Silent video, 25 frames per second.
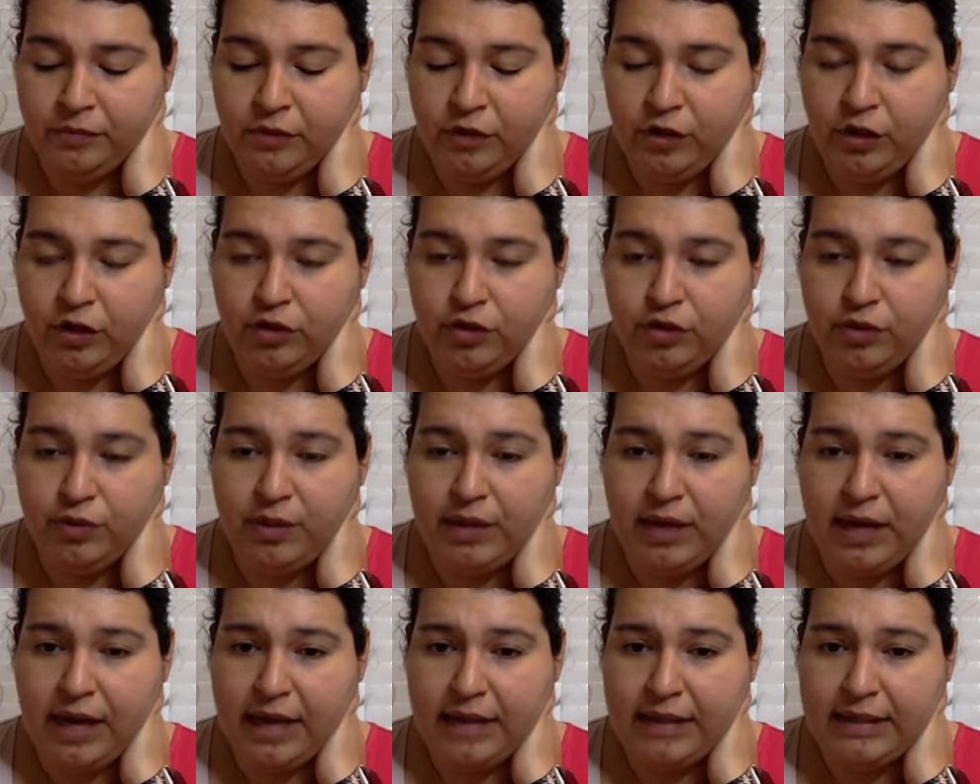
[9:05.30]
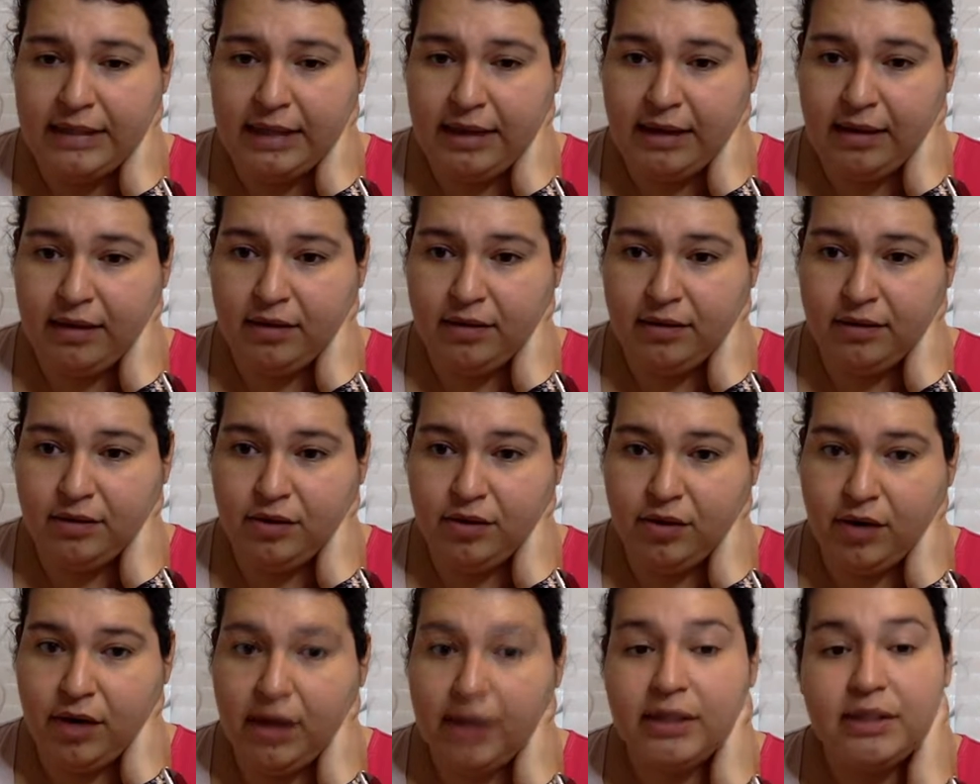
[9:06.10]
you're doing high-tech,
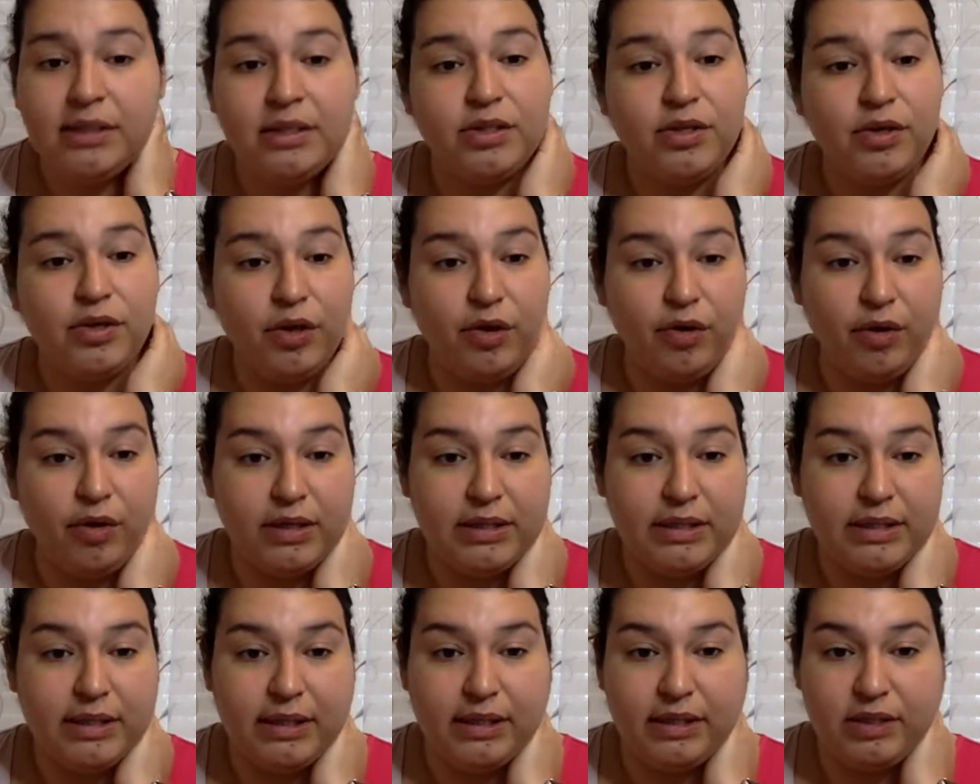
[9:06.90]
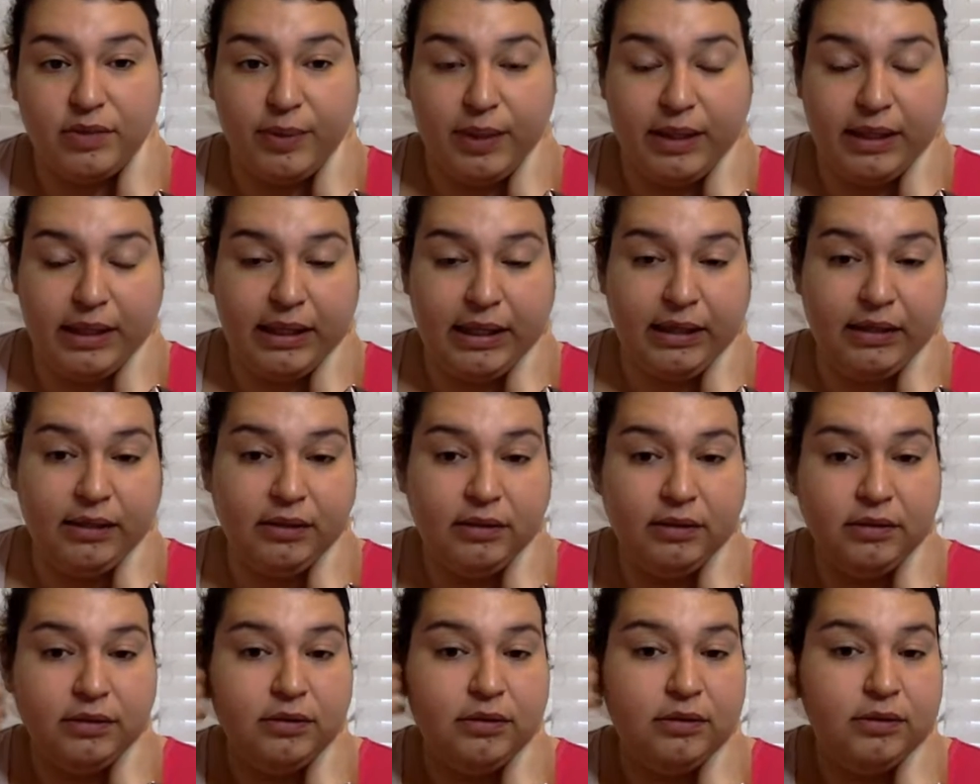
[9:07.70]
correct? So you're on Studies
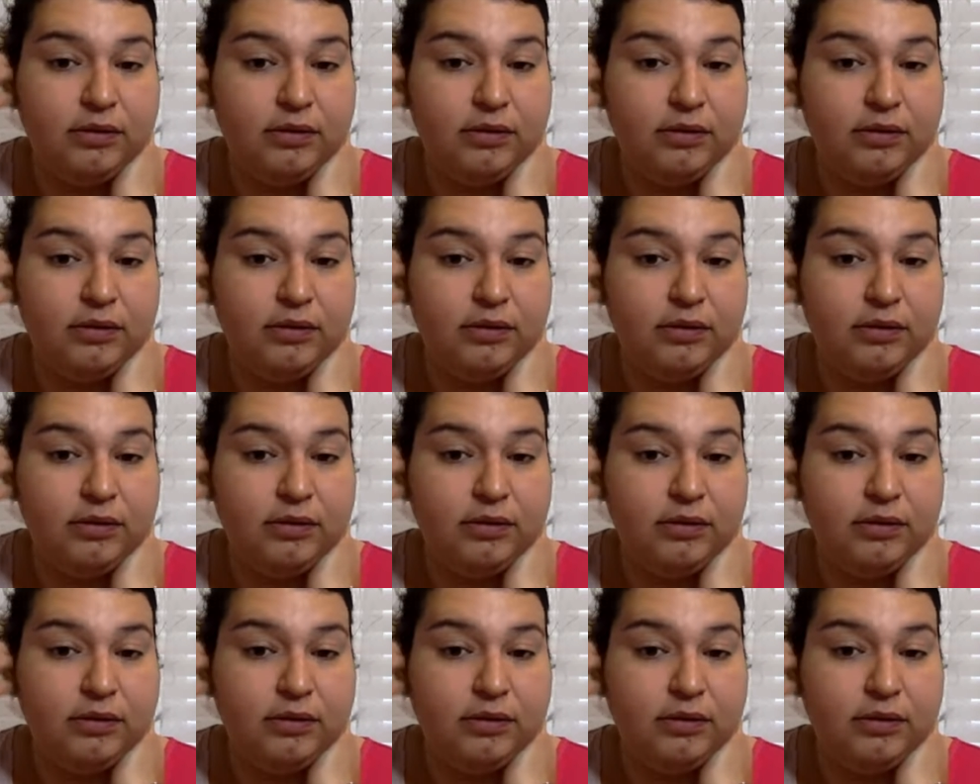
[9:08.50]
Weekly?